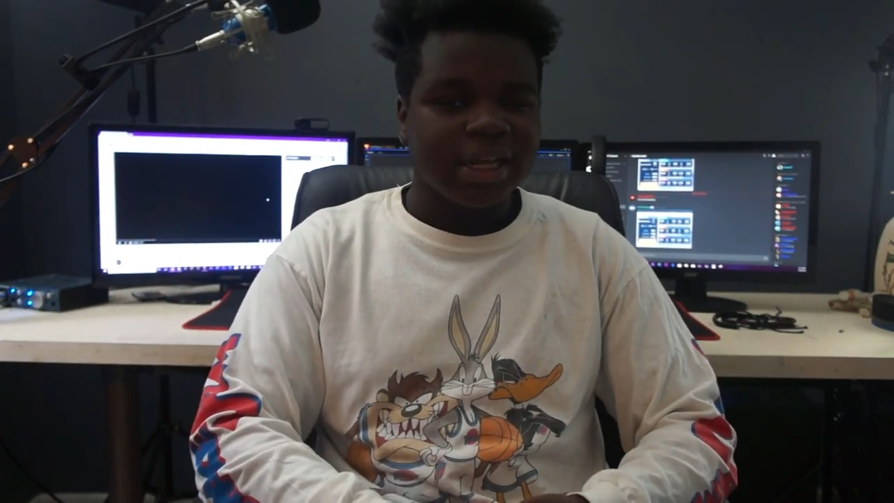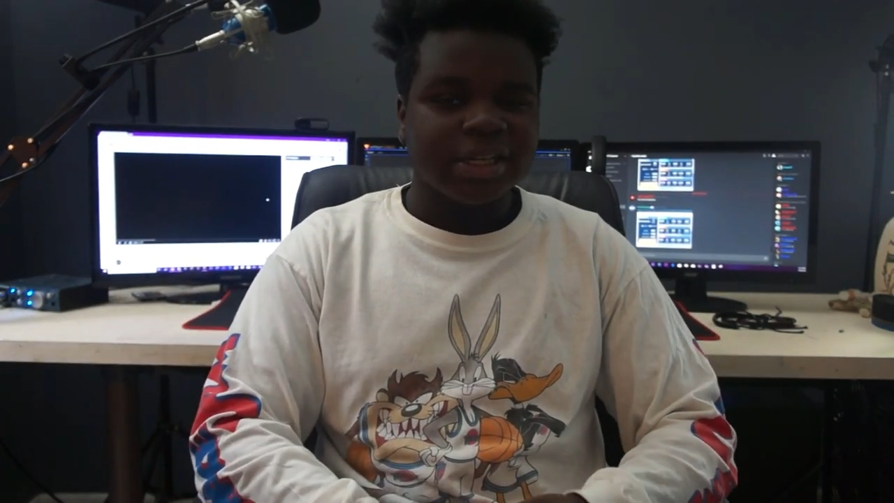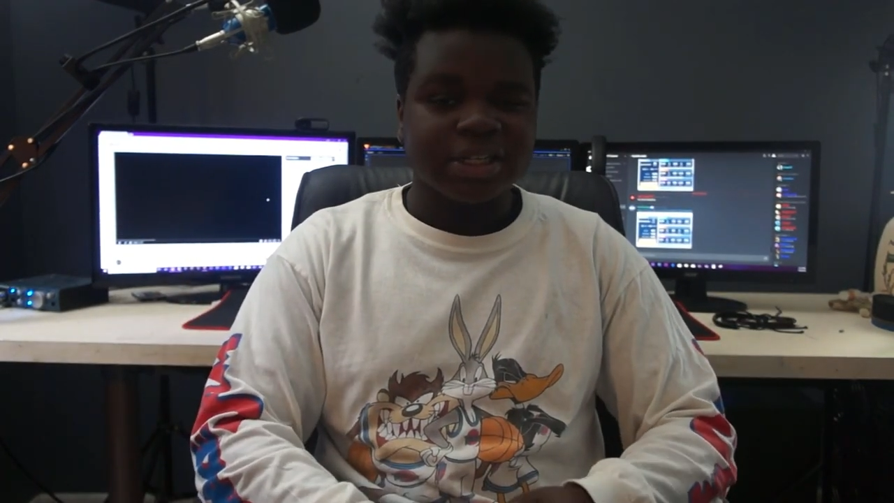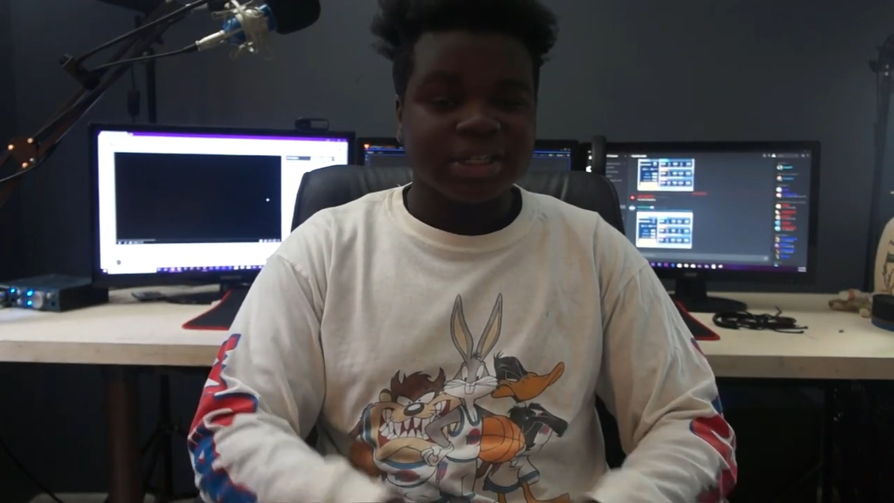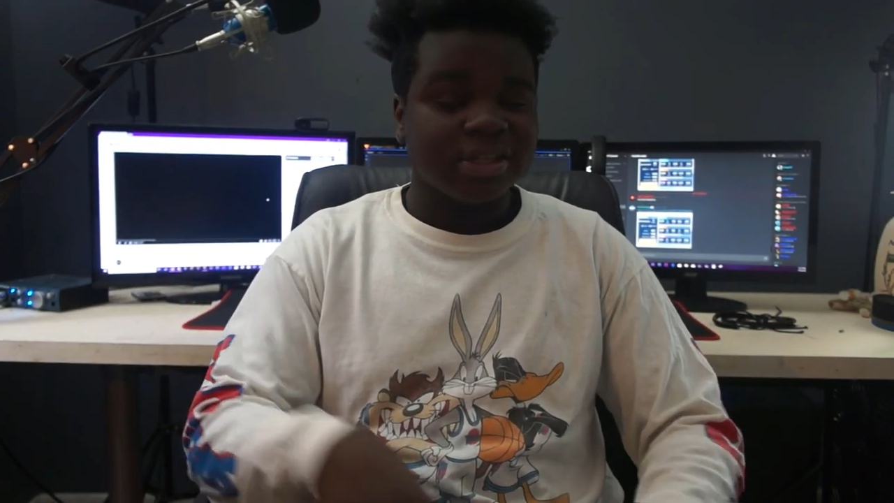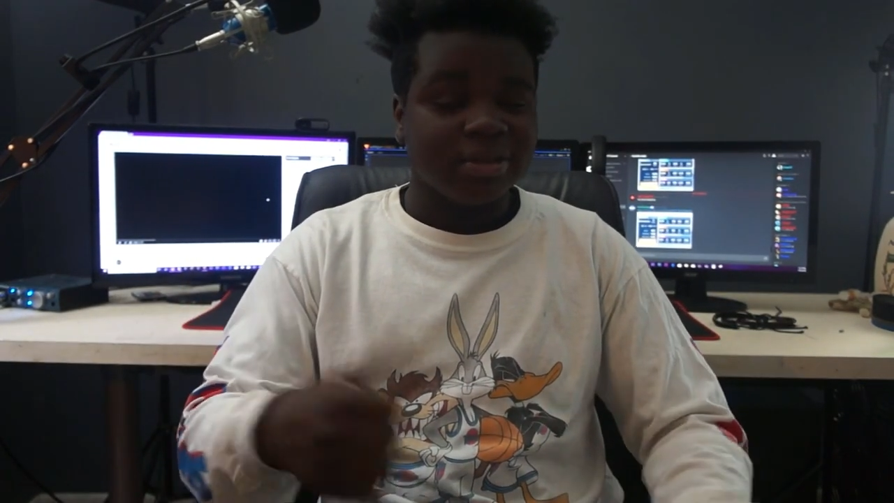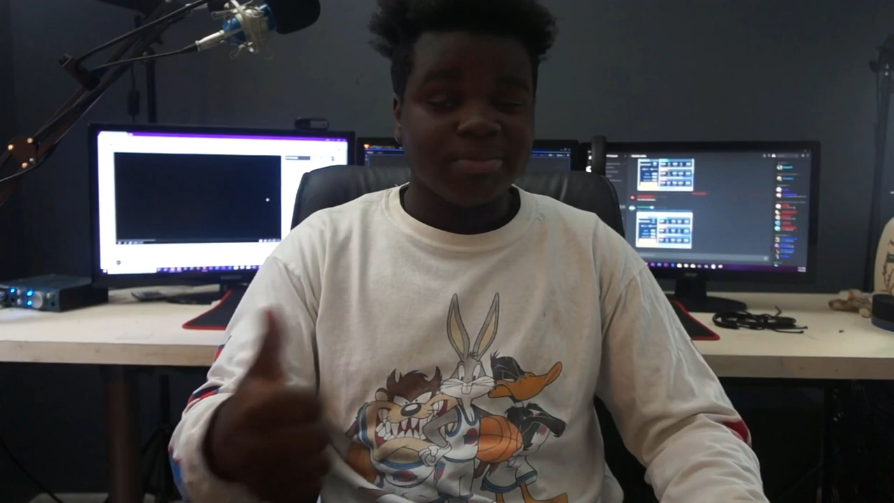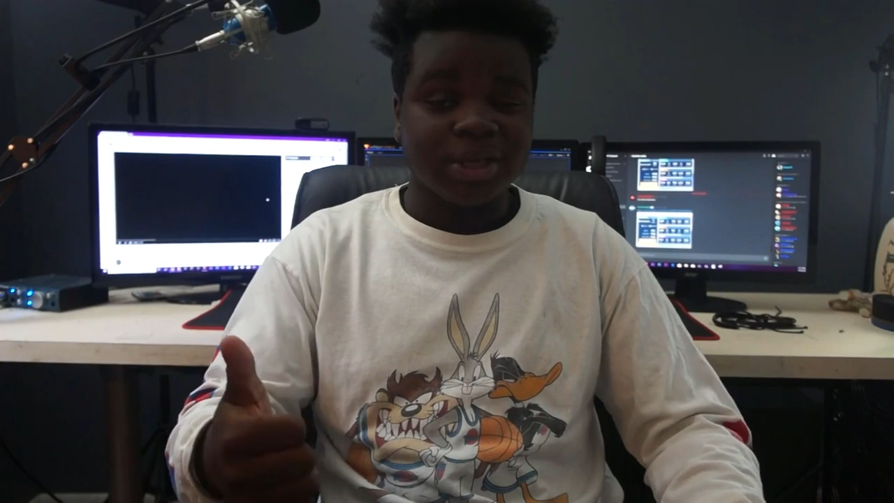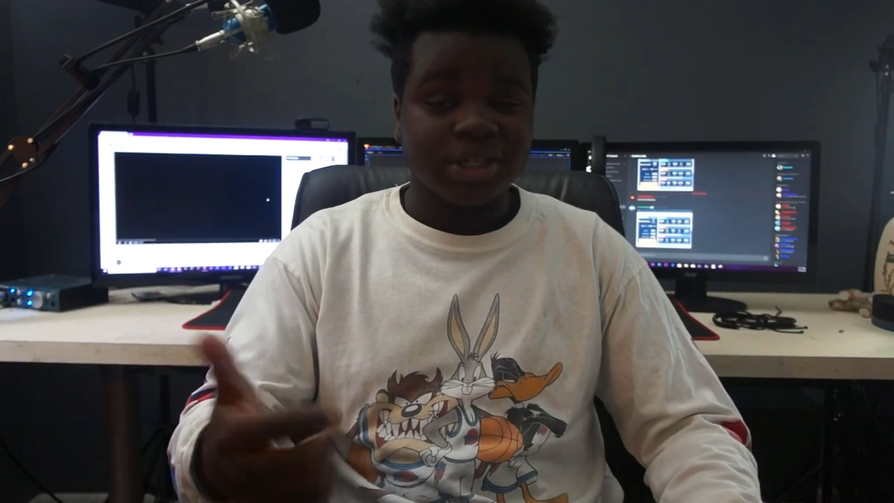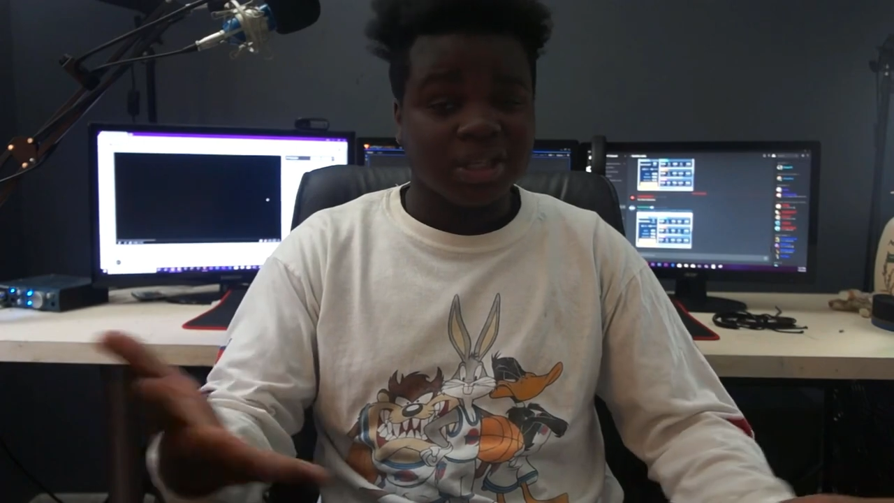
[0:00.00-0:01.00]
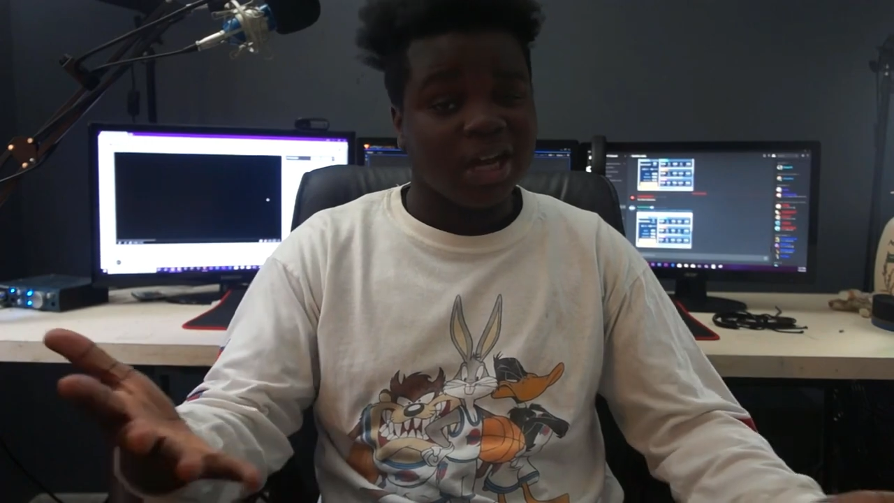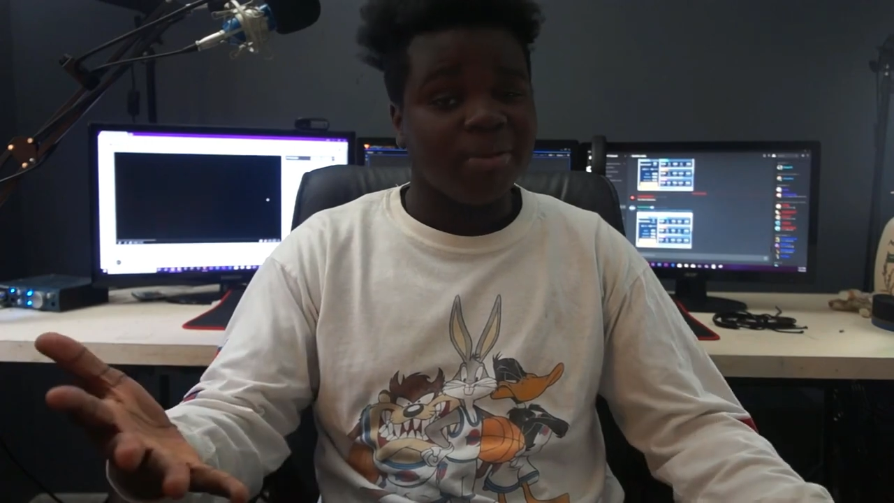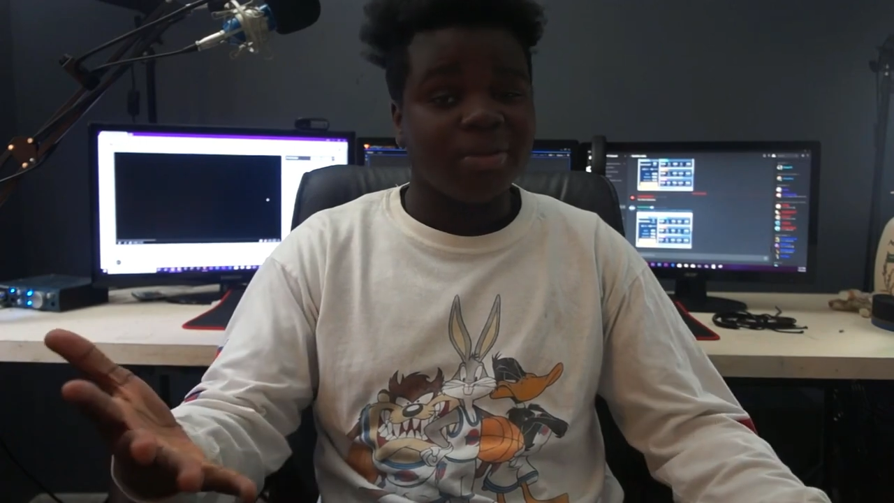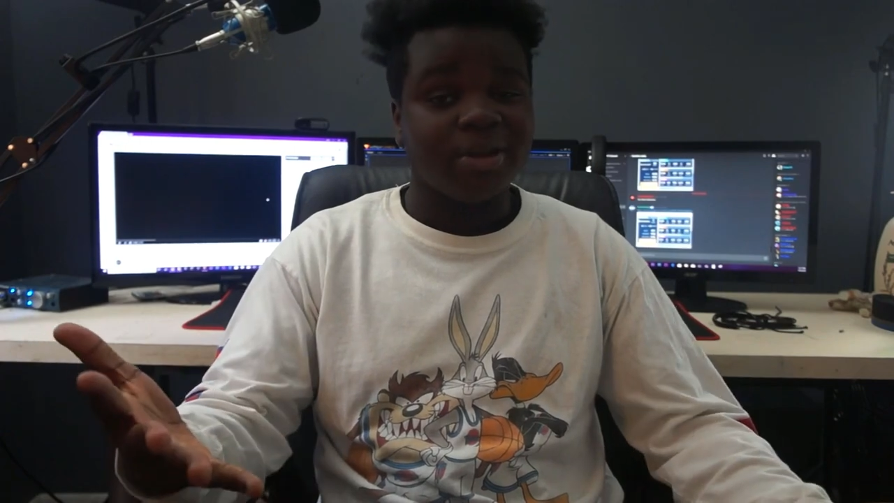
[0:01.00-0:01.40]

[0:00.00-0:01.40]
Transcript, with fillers: Just depends on how